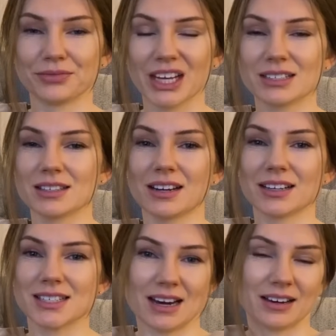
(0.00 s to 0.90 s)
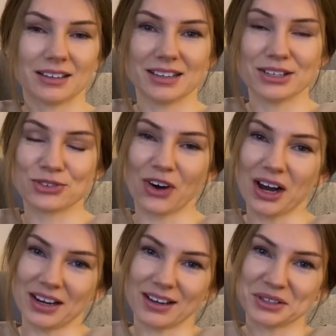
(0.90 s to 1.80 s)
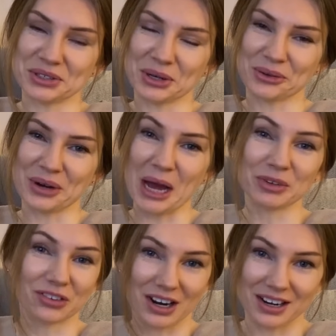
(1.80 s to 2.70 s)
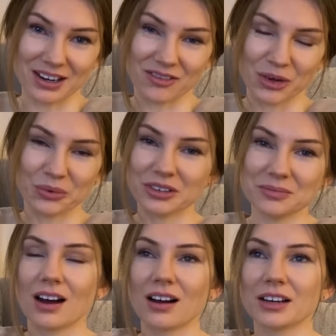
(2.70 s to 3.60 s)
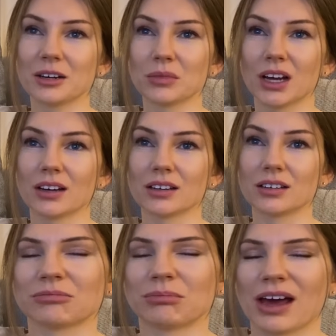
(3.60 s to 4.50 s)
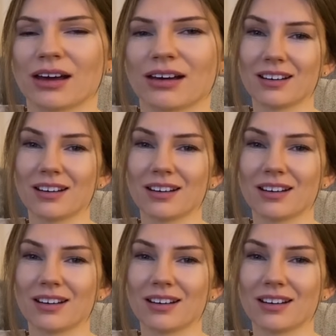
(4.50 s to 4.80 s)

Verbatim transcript: It's the next day. It's Friday. So happy Friday, everyone. I am like, meh.